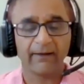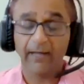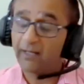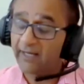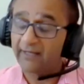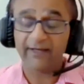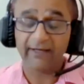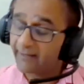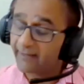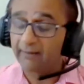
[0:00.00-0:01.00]
Yeah. And
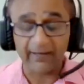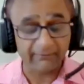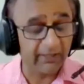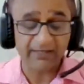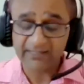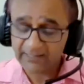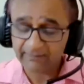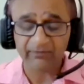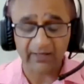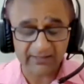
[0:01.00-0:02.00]
yeah, because
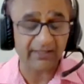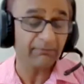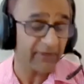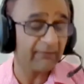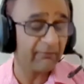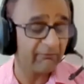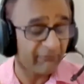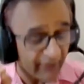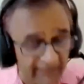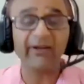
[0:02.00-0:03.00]
it's something
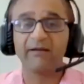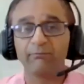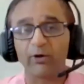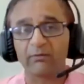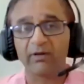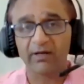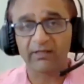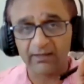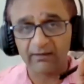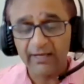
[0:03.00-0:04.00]
very, very important,
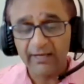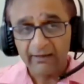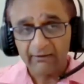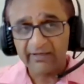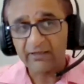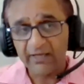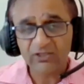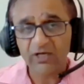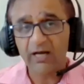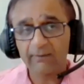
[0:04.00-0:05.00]
because the way
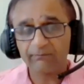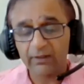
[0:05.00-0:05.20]
things are